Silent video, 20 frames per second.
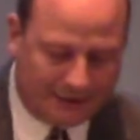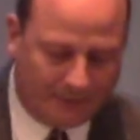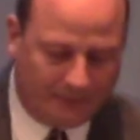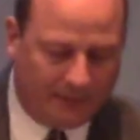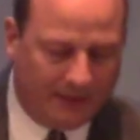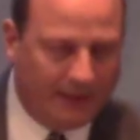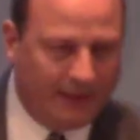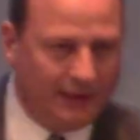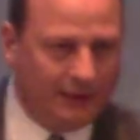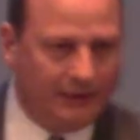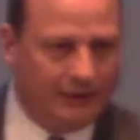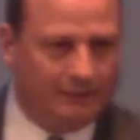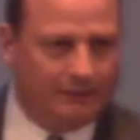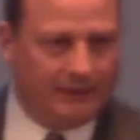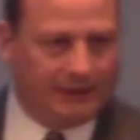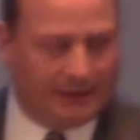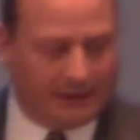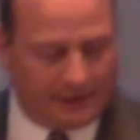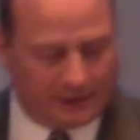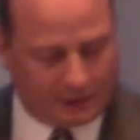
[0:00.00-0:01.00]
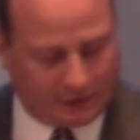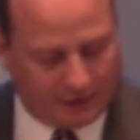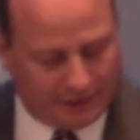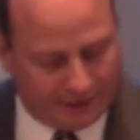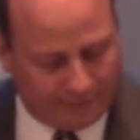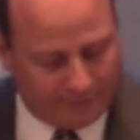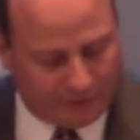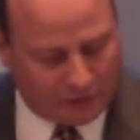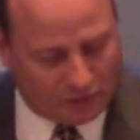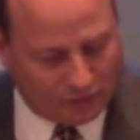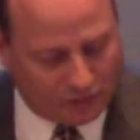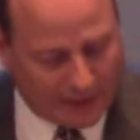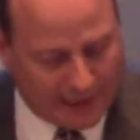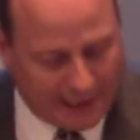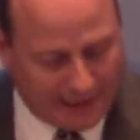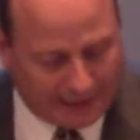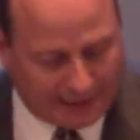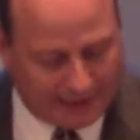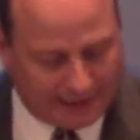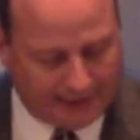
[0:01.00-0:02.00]
opinion because our
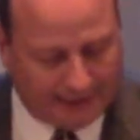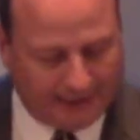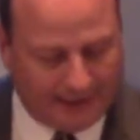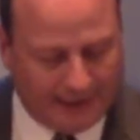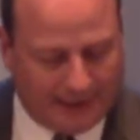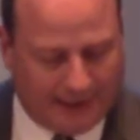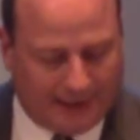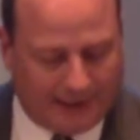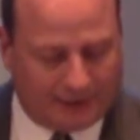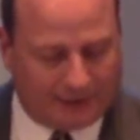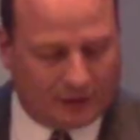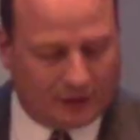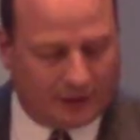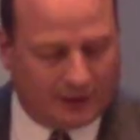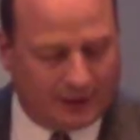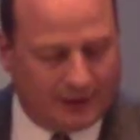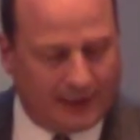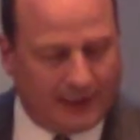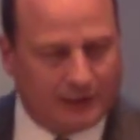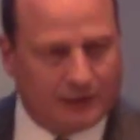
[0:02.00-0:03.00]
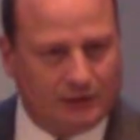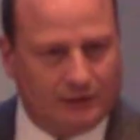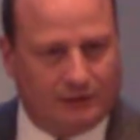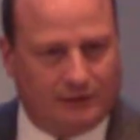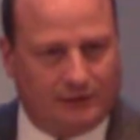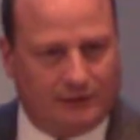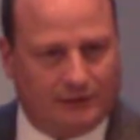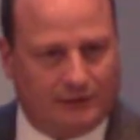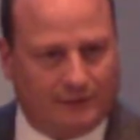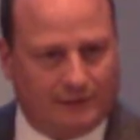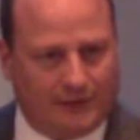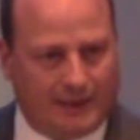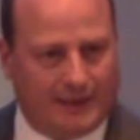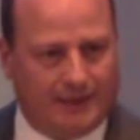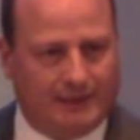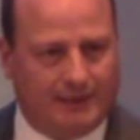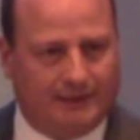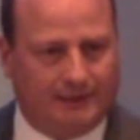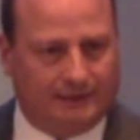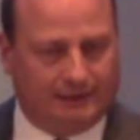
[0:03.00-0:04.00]
individuality is our connection to the
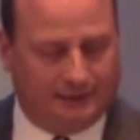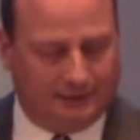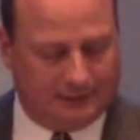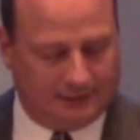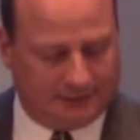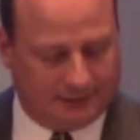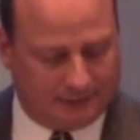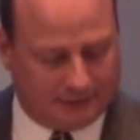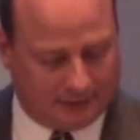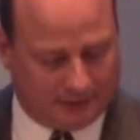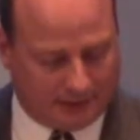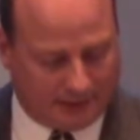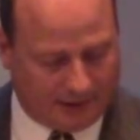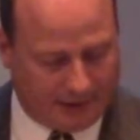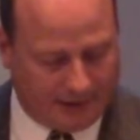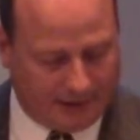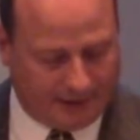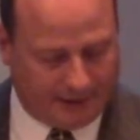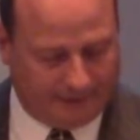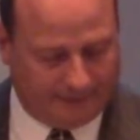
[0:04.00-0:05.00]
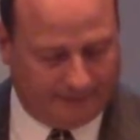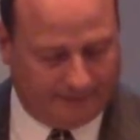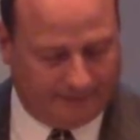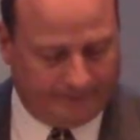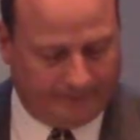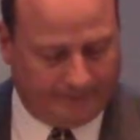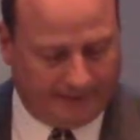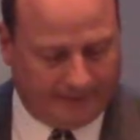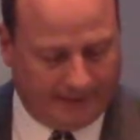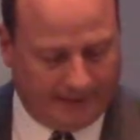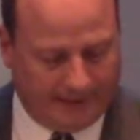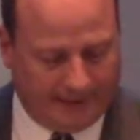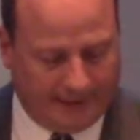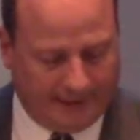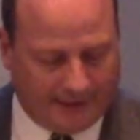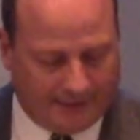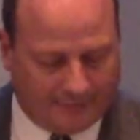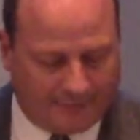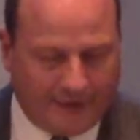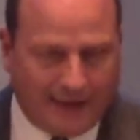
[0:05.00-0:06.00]
divine, or God.
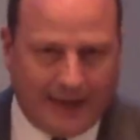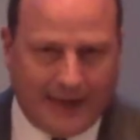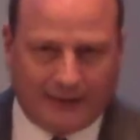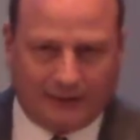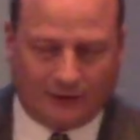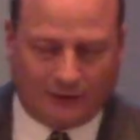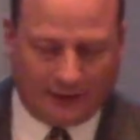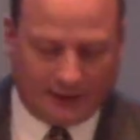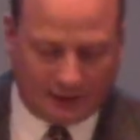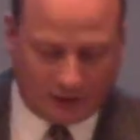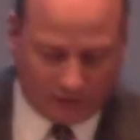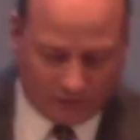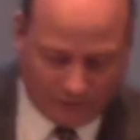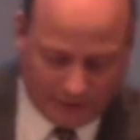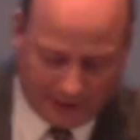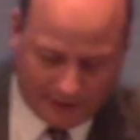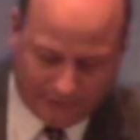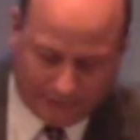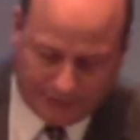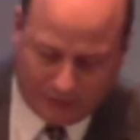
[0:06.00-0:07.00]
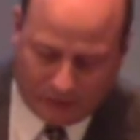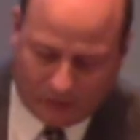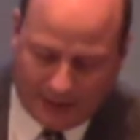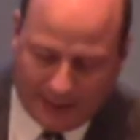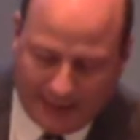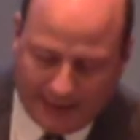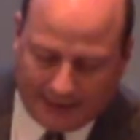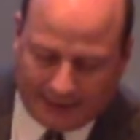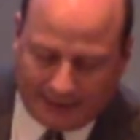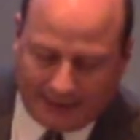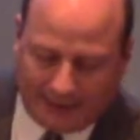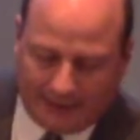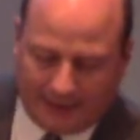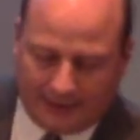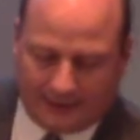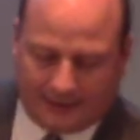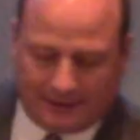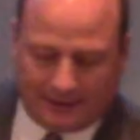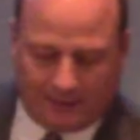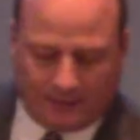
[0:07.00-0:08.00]
In fact, our individuality
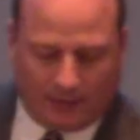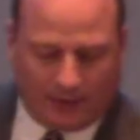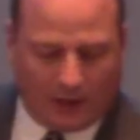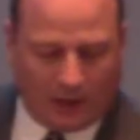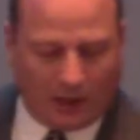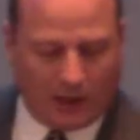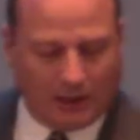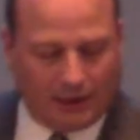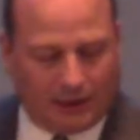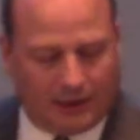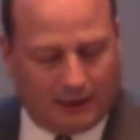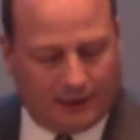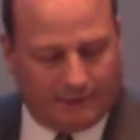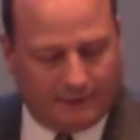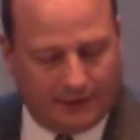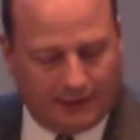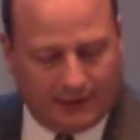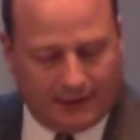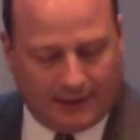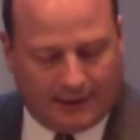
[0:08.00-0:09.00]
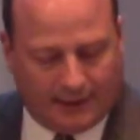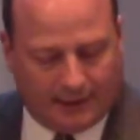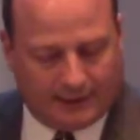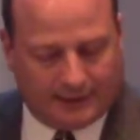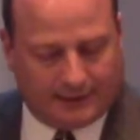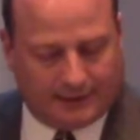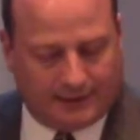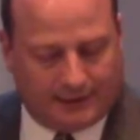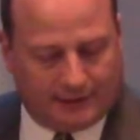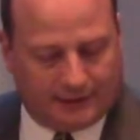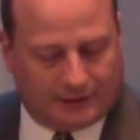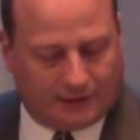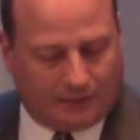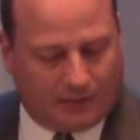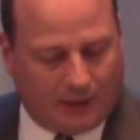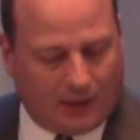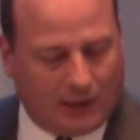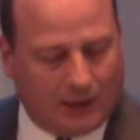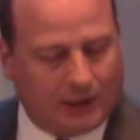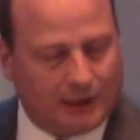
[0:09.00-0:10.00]
is the part of
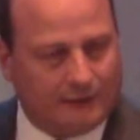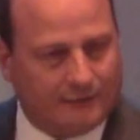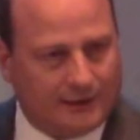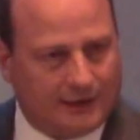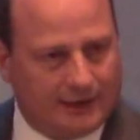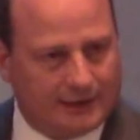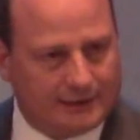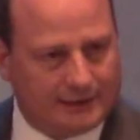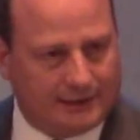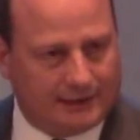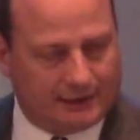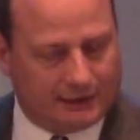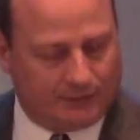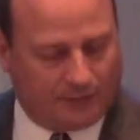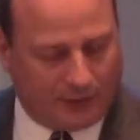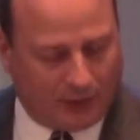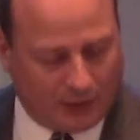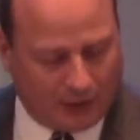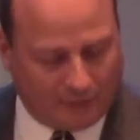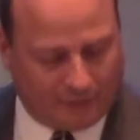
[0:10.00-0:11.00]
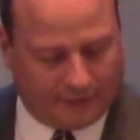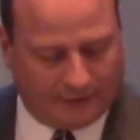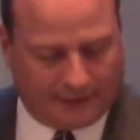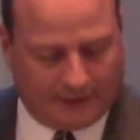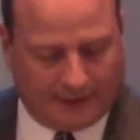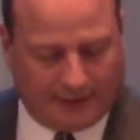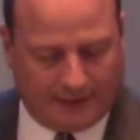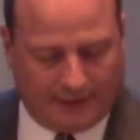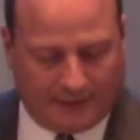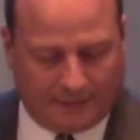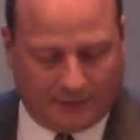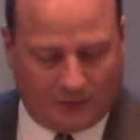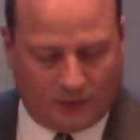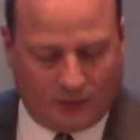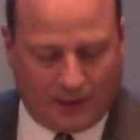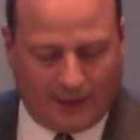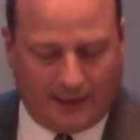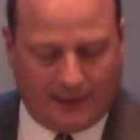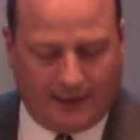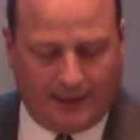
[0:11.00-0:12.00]
us that is perfect in every
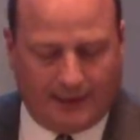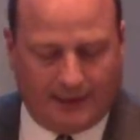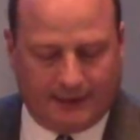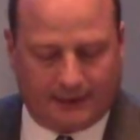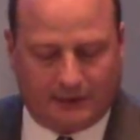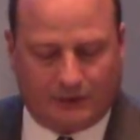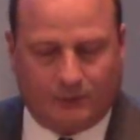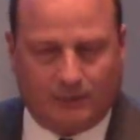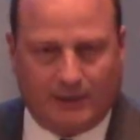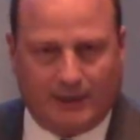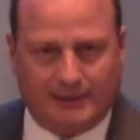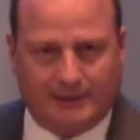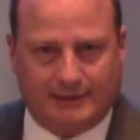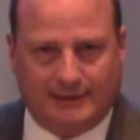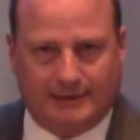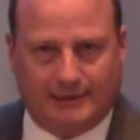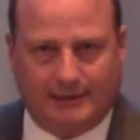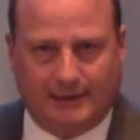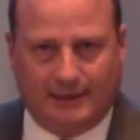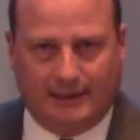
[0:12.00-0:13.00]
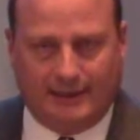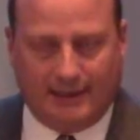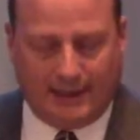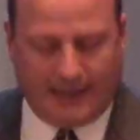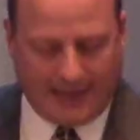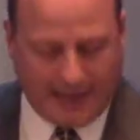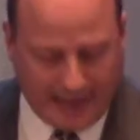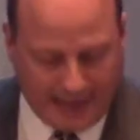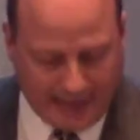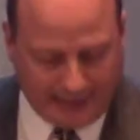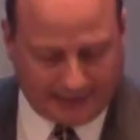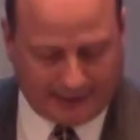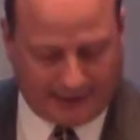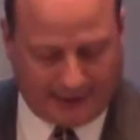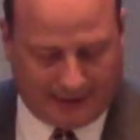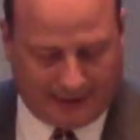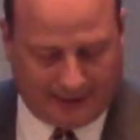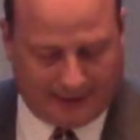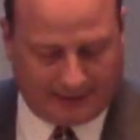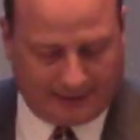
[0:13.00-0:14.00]
way and expresses as
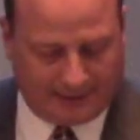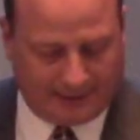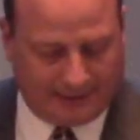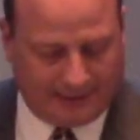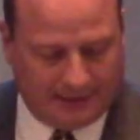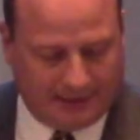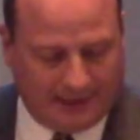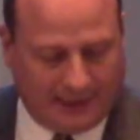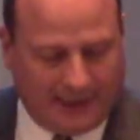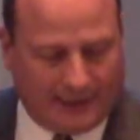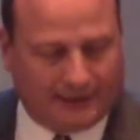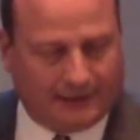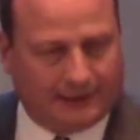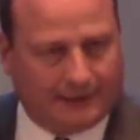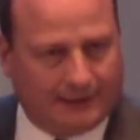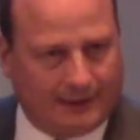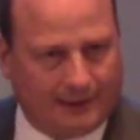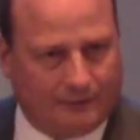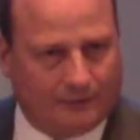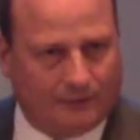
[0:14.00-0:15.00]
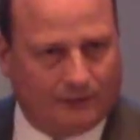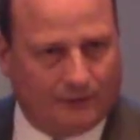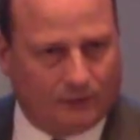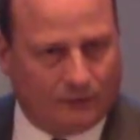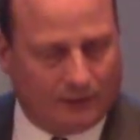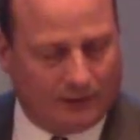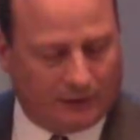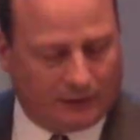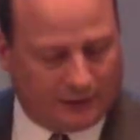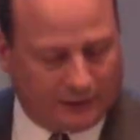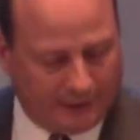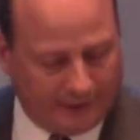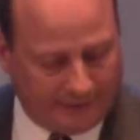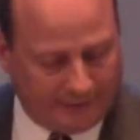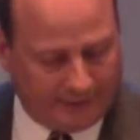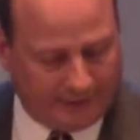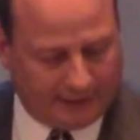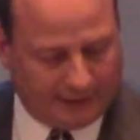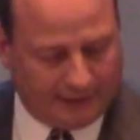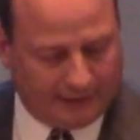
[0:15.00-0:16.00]
us at the level that we are
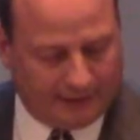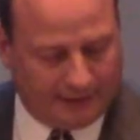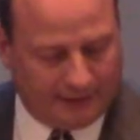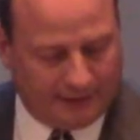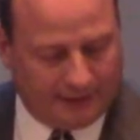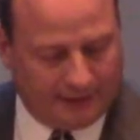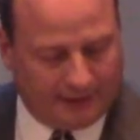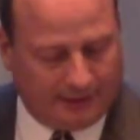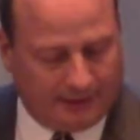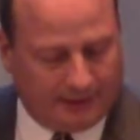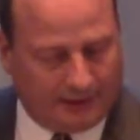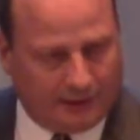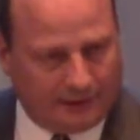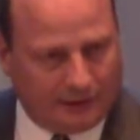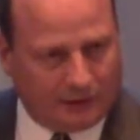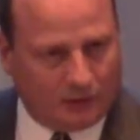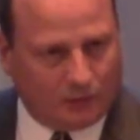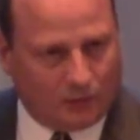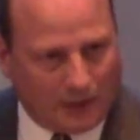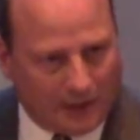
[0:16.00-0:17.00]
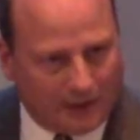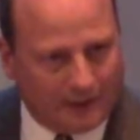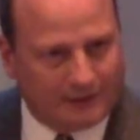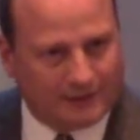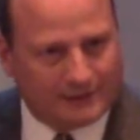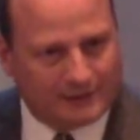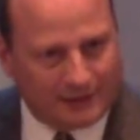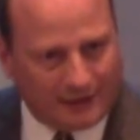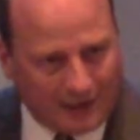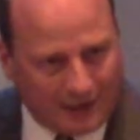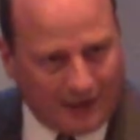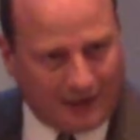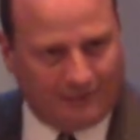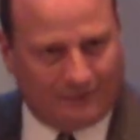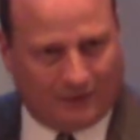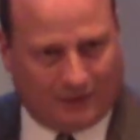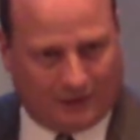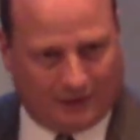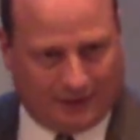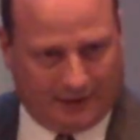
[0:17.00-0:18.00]
living in the awareness
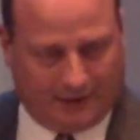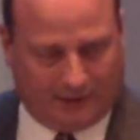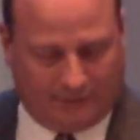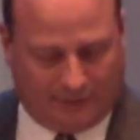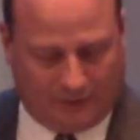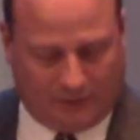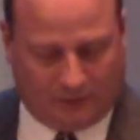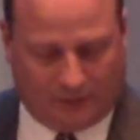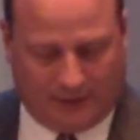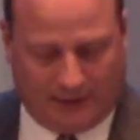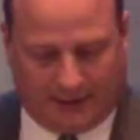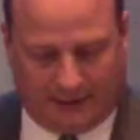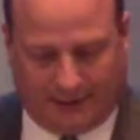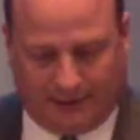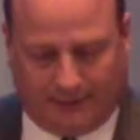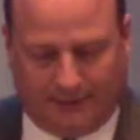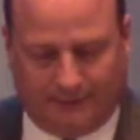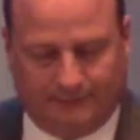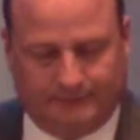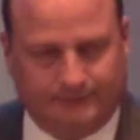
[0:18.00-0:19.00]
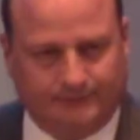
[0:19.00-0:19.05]
of our individuality.